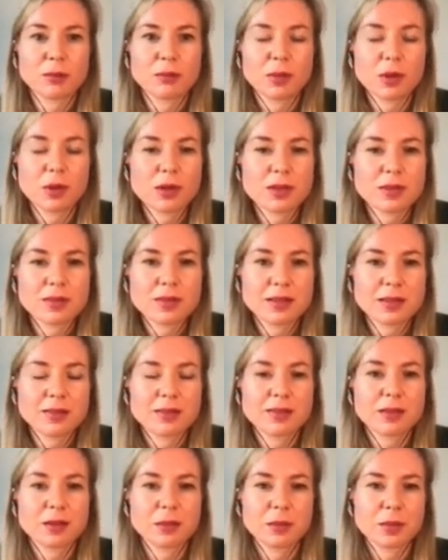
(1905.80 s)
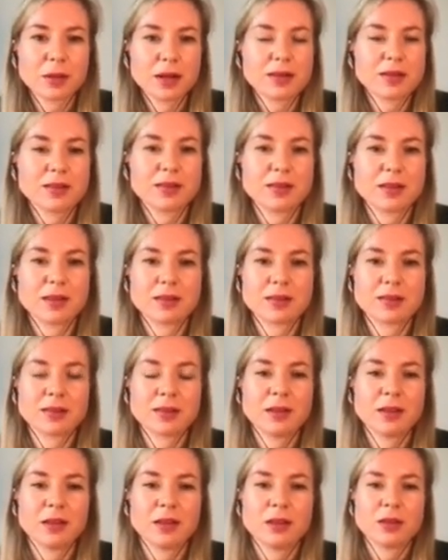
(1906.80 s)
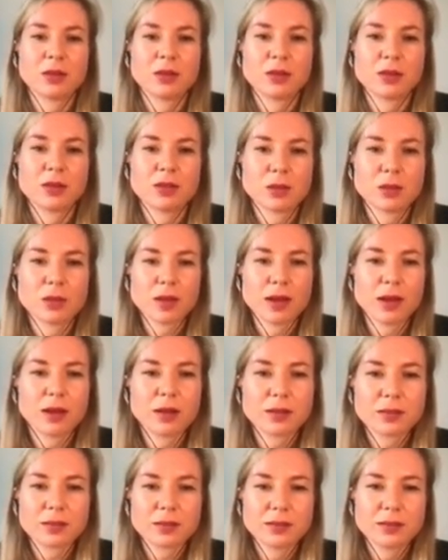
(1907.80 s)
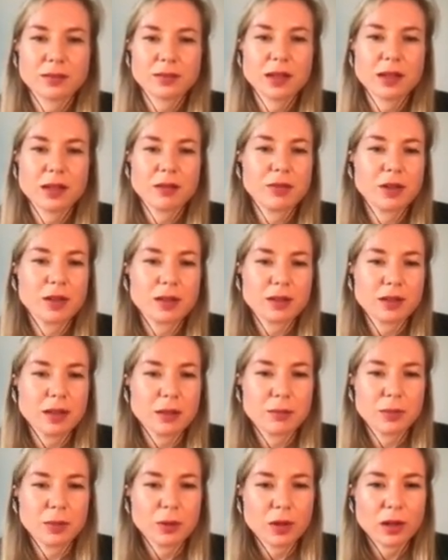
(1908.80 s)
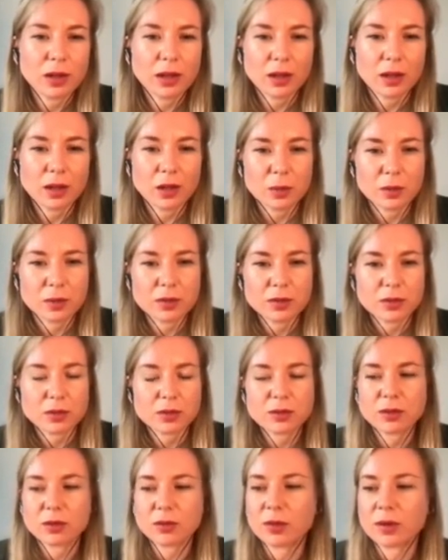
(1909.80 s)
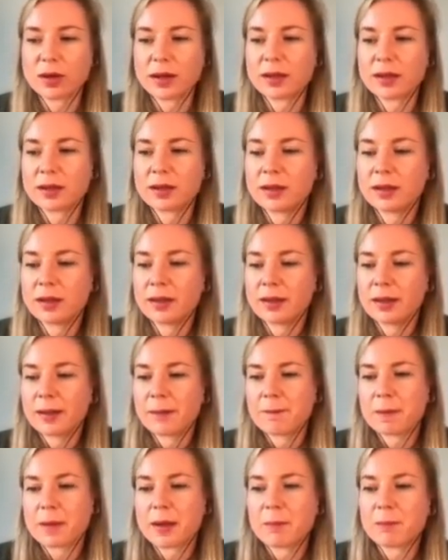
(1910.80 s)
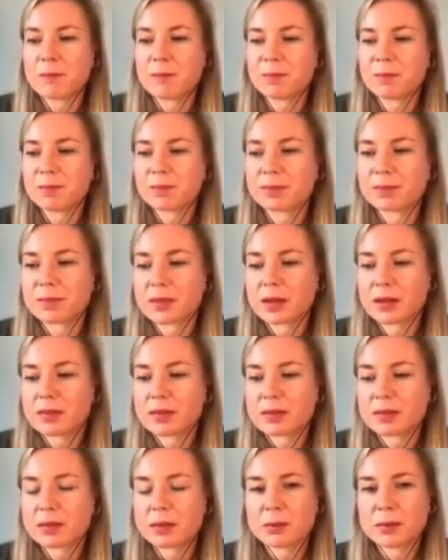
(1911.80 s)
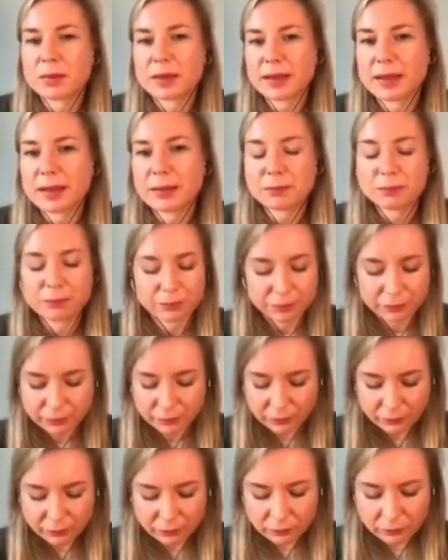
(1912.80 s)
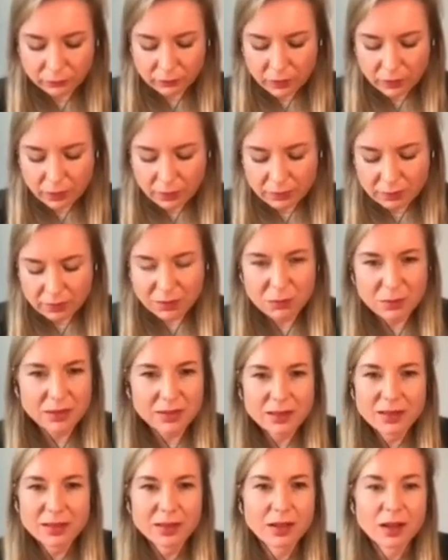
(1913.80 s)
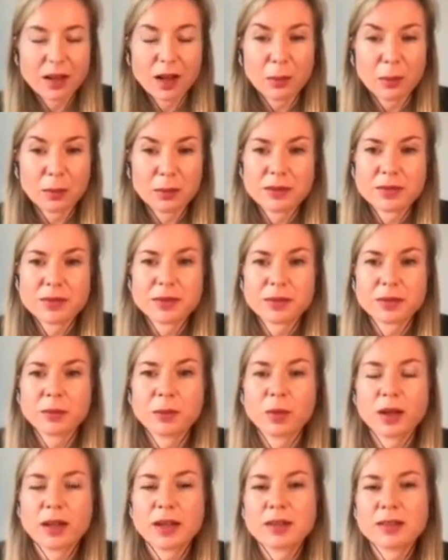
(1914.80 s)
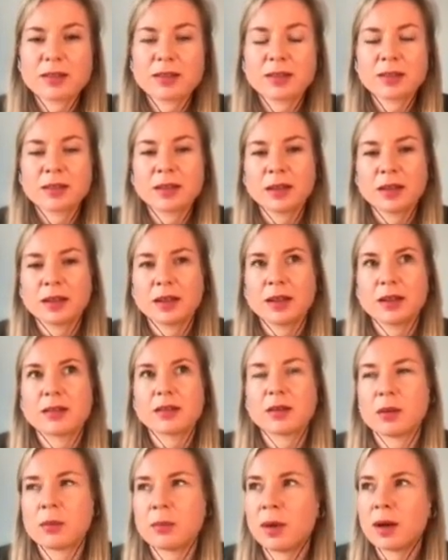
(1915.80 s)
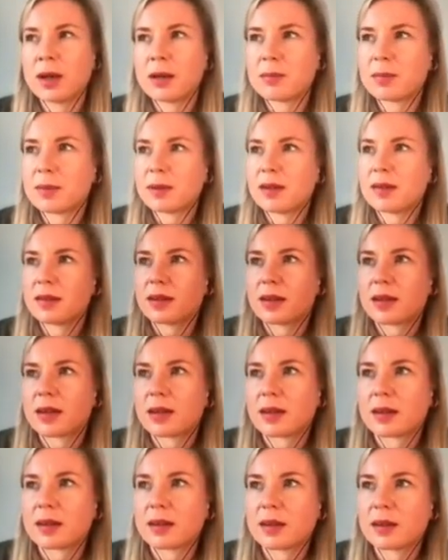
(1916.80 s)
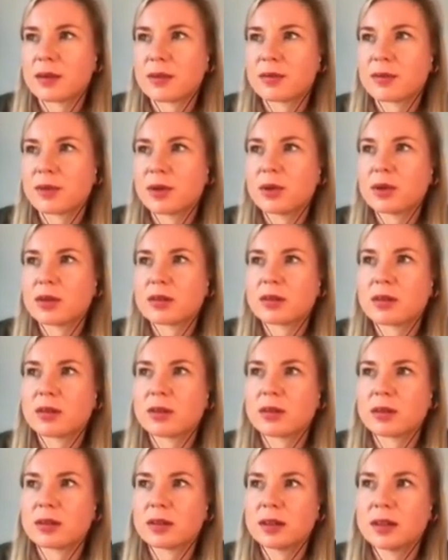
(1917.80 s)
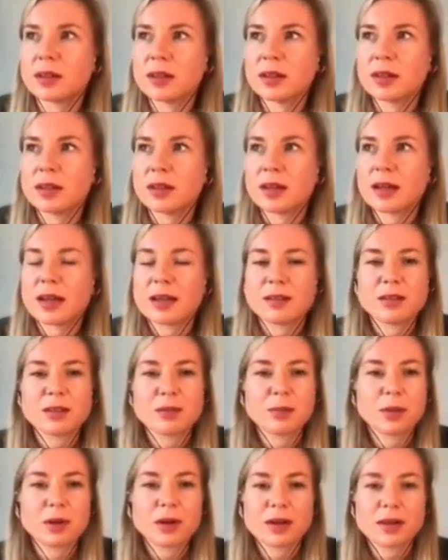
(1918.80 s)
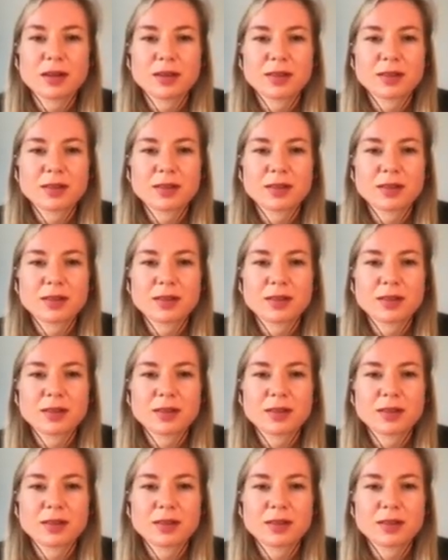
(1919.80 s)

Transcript: This can be done in a couple of different ways. So it might be that a focus on enterprise scale and service is just blocking experimentation on anything. That can happen.